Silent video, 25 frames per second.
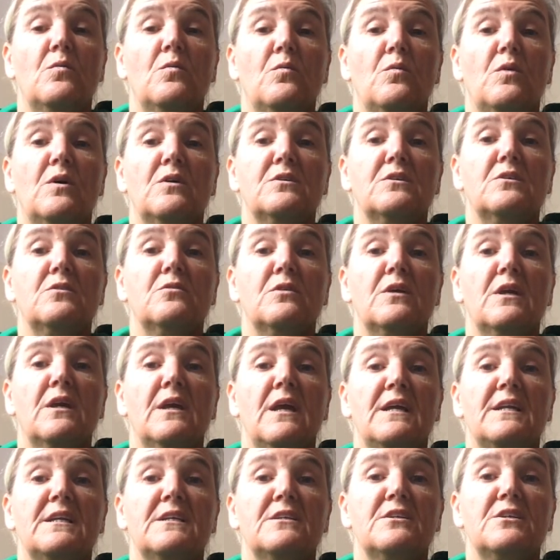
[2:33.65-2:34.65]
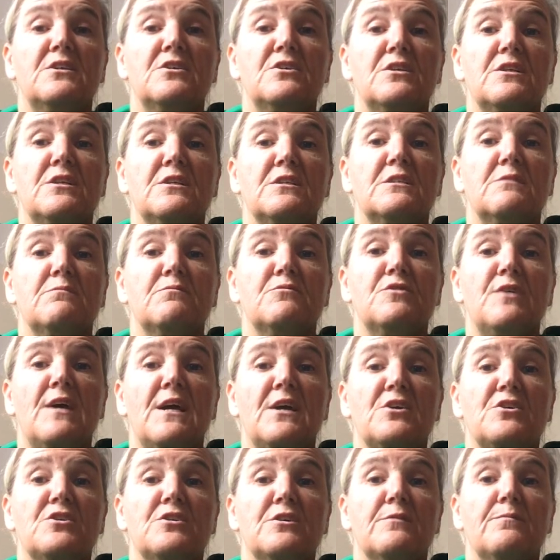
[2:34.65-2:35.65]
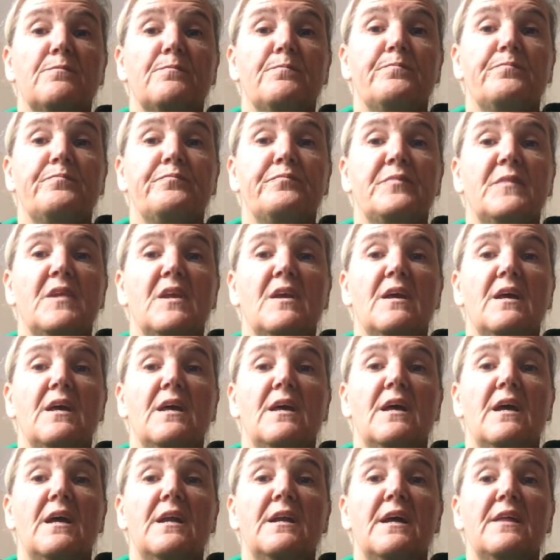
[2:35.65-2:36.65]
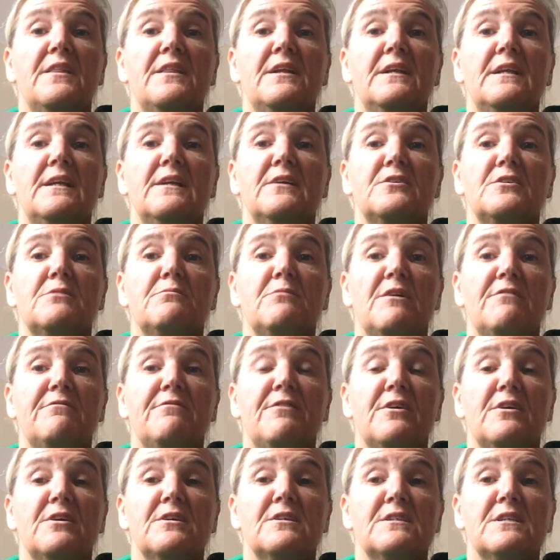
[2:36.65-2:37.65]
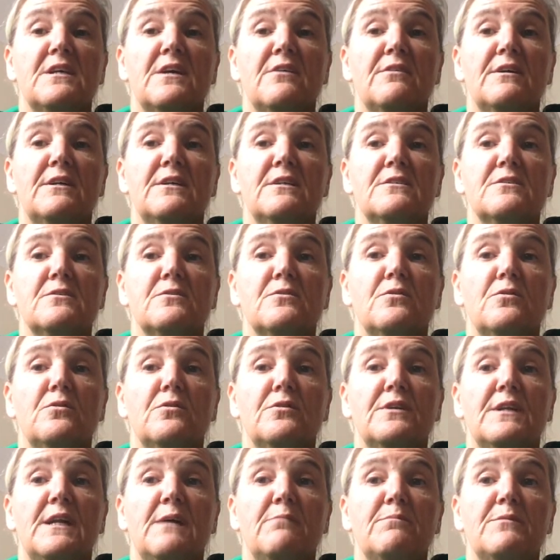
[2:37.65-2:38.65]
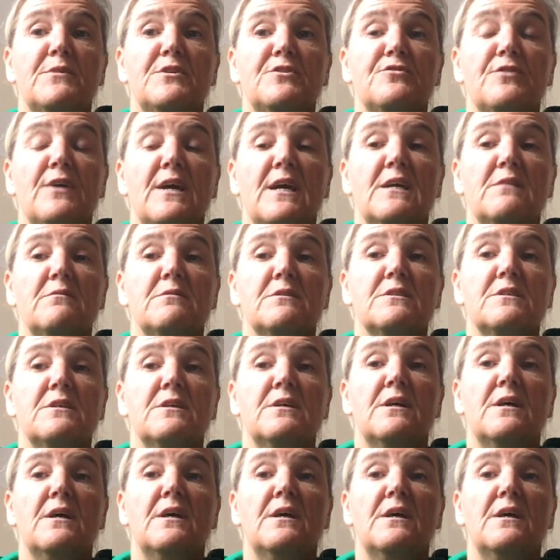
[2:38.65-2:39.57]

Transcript: whilst looking at addition and subtraction. Another link to my focus area is called Number Trains.